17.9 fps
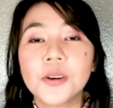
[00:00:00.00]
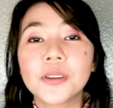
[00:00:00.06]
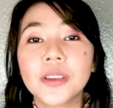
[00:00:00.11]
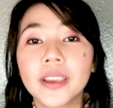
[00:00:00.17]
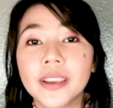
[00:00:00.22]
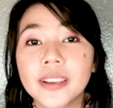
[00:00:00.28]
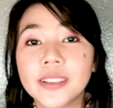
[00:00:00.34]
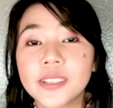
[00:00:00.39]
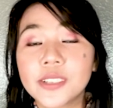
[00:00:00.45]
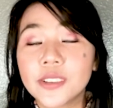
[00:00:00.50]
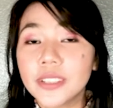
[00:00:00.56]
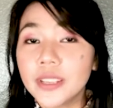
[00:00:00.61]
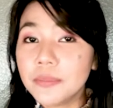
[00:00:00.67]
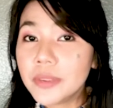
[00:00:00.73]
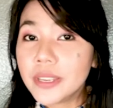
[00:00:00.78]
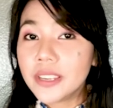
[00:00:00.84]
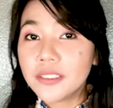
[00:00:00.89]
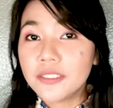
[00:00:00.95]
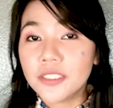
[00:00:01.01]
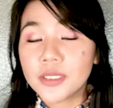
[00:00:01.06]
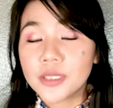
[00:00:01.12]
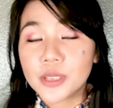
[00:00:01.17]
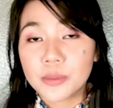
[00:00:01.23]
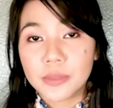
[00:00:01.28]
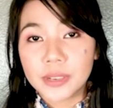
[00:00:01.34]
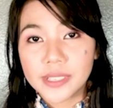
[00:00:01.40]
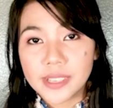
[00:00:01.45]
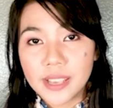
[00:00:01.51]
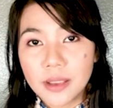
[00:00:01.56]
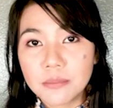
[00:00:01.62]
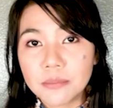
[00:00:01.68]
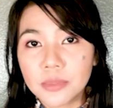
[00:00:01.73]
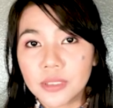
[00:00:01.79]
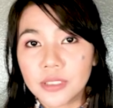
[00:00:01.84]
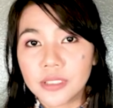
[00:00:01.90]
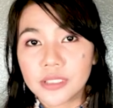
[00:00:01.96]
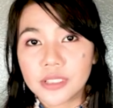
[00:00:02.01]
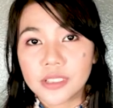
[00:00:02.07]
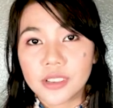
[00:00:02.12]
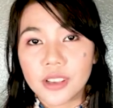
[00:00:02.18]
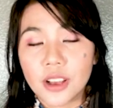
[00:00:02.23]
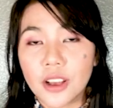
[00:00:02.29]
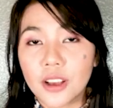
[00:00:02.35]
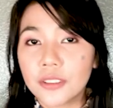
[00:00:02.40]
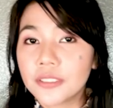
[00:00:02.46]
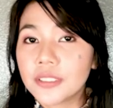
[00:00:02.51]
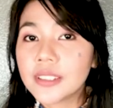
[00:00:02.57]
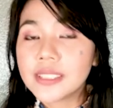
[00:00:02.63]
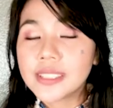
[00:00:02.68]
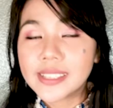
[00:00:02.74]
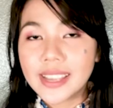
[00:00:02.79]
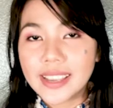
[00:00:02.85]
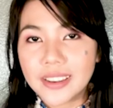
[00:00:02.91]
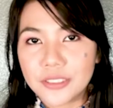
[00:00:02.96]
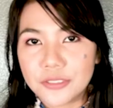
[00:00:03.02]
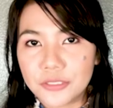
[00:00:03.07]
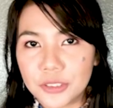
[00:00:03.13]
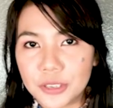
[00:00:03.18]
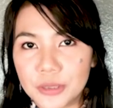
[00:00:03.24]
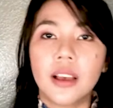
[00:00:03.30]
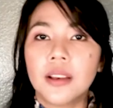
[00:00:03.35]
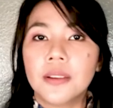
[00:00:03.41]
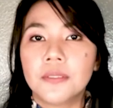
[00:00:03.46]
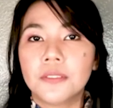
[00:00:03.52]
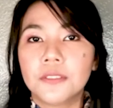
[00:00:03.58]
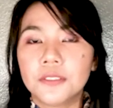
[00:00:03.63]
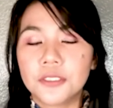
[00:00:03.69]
Okay, so let me give you some examples of stative verb.